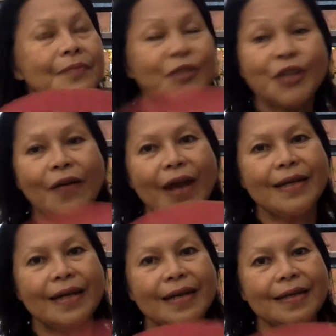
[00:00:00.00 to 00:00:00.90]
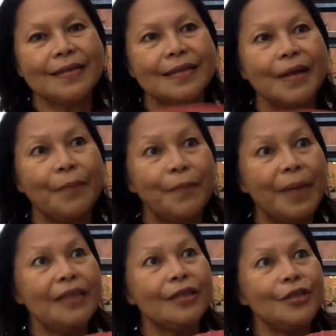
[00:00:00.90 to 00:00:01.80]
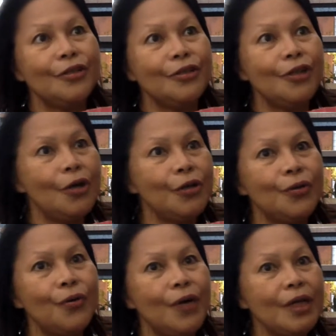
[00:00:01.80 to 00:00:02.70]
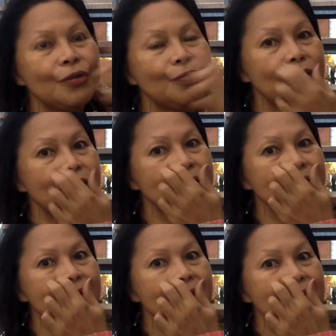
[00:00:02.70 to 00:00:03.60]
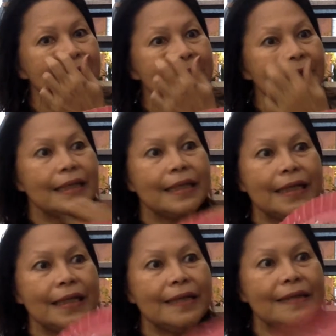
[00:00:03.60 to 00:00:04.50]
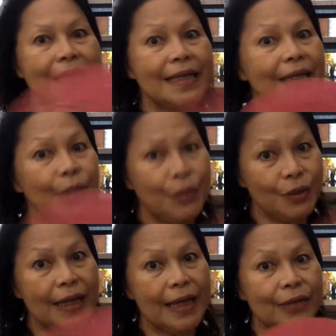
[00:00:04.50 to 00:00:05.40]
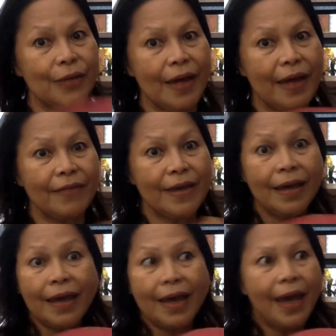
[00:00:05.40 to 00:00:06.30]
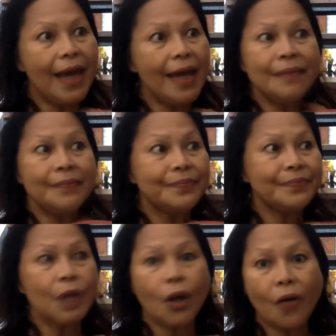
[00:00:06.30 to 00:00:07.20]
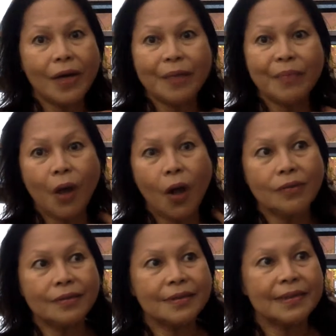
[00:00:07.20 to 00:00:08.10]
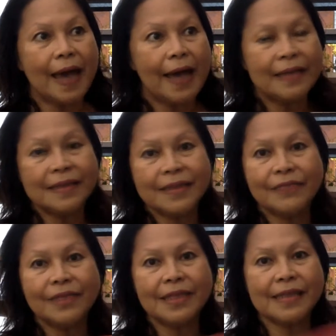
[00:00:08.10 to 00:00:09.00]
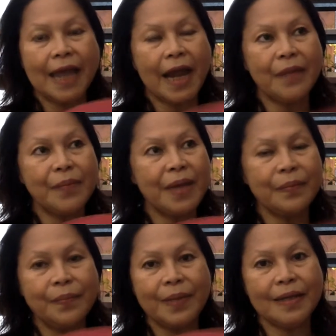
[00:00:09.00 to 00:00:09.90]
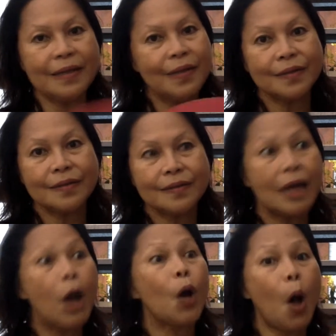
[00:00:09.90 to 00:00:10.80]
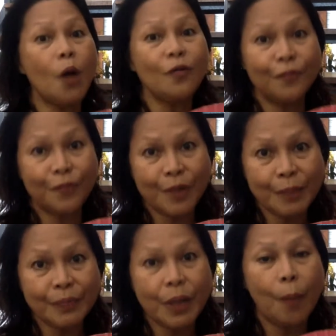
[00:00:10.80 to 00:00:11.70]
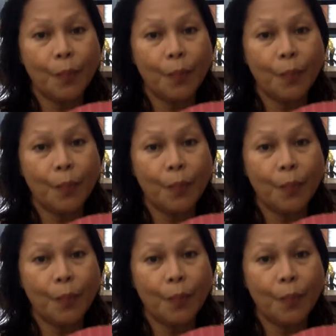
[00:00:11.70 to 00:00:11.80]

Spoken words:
surrender. But you know you're going towards the thing that you'd like to have. And lo and behold, I received this Airbnb confirmed